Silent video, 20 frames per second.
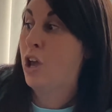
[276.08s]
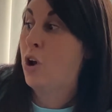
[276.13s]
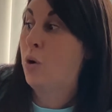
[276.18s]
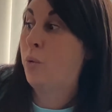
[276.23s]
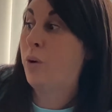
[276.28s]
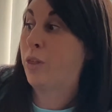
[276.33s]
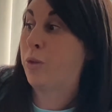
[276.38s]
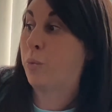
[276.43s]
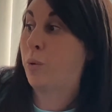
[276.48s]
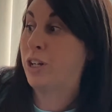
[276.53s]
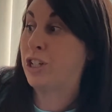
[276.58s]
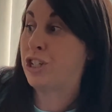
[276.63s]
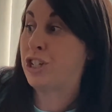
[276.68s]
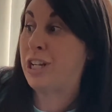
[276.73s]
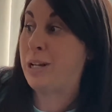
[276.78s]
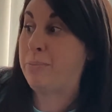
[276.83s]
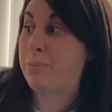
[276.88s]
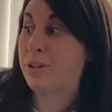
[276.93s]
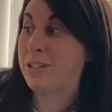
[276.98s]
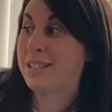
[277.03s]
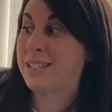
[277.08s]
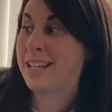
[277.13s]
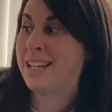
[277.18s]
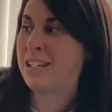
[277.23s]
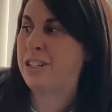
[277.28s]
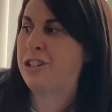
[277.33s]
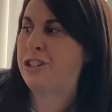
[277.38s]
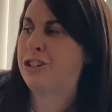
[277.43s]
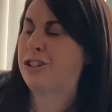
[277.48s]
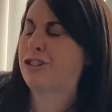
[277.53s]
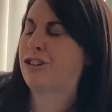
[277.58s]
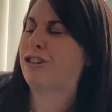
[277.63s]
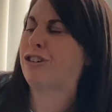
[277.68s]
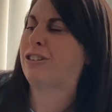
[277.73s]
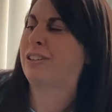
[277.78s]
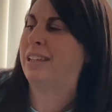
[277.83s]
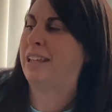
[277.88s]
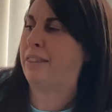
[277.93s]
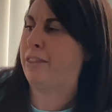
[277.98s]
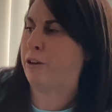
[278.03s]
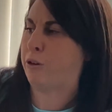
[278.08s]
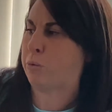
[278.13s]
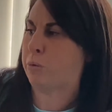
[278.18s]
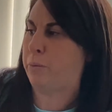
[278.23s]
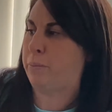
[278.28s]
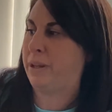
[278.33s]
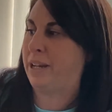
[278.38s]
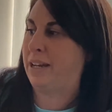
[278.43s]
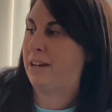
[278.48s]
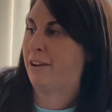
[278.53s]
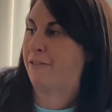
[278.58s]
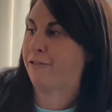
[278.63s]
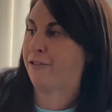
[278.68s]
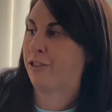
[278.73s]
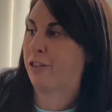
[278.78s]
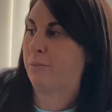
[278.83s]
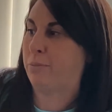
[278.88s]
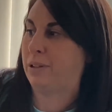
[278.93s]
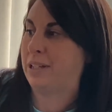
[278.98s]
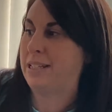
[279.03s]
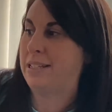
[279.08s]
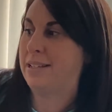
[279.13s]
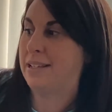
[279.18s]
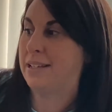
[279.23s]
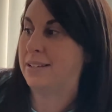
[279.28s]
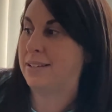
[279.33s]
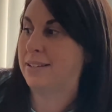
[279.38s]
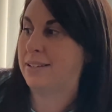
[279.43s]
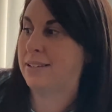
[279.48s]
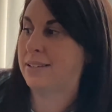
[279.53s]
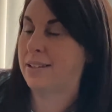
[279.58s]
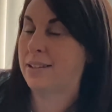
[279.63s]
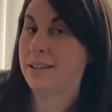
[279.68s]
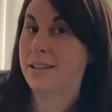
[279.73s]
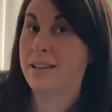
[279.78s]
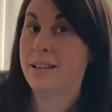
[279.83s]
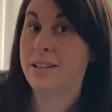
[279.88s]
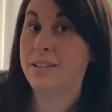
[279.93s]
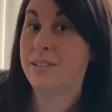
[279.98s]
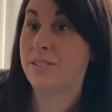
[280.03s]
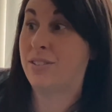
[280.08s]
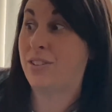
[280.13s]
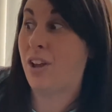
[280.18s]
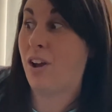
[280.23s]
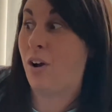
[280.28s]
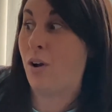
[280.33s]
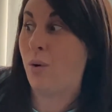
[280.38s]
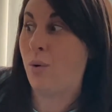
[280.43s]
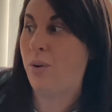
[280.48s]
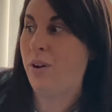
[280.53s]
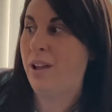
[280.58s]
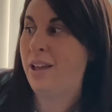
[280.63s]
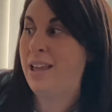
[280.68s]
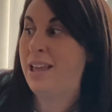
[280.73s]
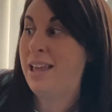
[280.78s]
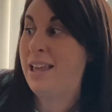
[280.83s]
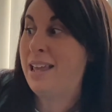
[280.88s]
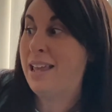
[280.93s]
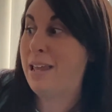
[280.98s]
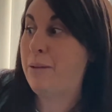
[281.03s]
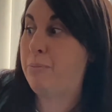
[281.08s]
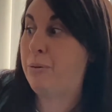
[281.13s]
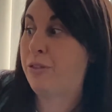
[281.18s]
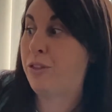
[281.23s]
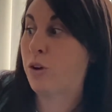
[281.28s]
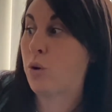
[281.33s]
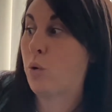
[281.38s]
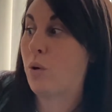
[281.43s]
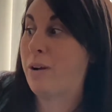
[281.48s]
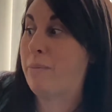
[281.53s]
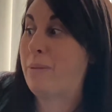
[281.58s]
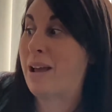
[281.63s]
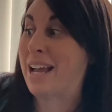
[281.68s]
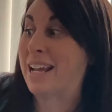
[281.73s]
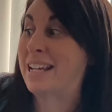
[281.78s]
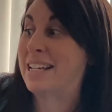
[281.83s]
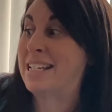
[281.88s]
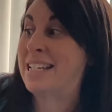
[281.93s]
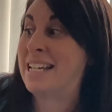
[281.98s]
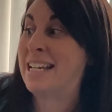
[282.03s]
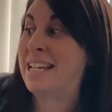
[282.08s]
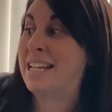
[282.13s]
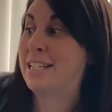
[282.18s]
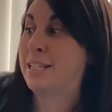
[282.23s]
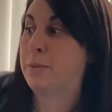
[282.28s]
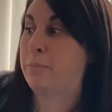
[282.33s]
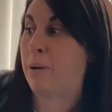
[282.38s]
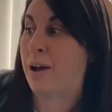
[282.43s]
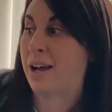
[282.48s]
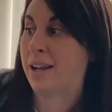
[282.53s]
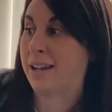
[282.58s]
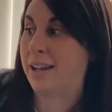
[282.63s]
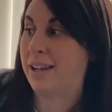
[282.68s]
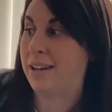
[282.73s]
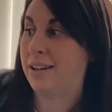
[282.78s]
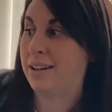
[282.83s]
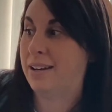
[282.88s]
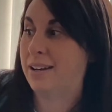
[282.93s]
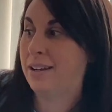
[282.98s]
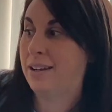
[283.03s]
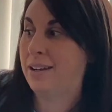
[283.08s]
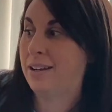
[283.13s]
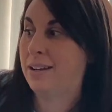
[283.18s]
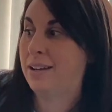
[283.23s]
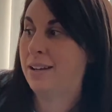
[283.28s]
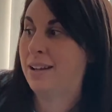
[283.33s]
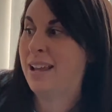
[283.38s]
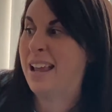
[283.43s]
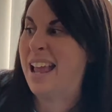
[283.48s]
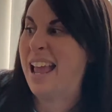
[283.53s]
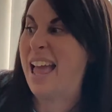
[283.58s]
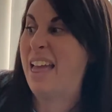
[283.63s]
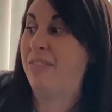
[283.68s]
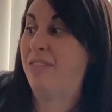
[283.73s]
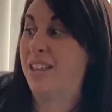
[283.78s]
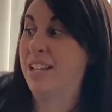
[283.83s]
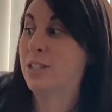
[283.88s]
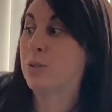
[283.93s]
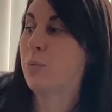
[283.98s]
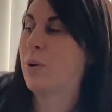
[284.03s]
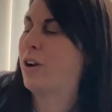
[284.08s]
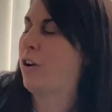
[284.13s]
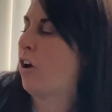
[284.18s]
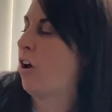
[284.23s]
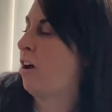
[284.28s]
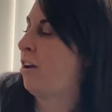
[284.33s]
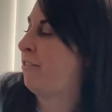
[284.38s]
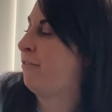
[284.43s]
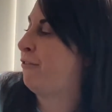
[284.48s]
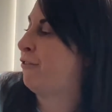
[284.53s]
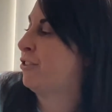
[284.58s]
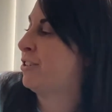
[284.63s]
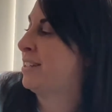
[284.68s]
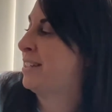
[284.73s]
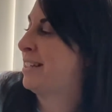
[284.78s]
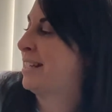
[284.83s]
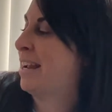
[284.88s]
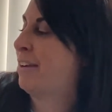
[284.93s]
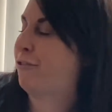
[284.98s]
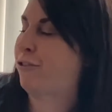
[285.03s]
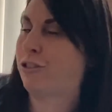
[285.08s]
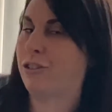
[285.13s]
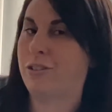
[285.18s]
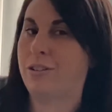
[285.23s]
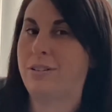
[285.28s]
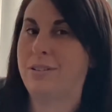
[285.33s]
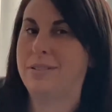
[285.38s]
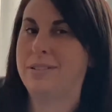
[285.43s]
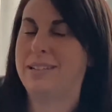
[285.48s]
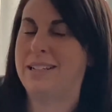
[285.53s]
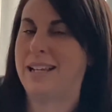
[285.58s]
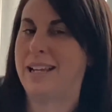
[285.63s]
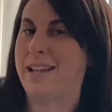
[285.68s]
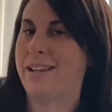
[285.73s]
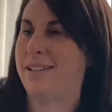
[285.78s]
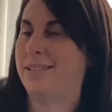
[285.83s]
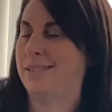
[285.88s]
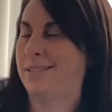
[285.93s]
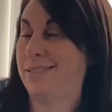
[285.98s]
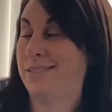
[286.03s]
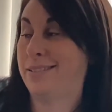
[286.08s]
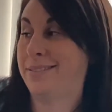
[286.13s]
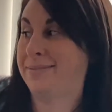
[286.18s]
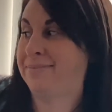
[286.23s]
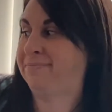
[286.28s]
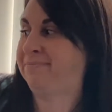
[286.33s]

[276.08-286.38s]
With what she puts in, surely there will be enough for the blintzes. So he put the coin back into his pocket. And this went on for several days.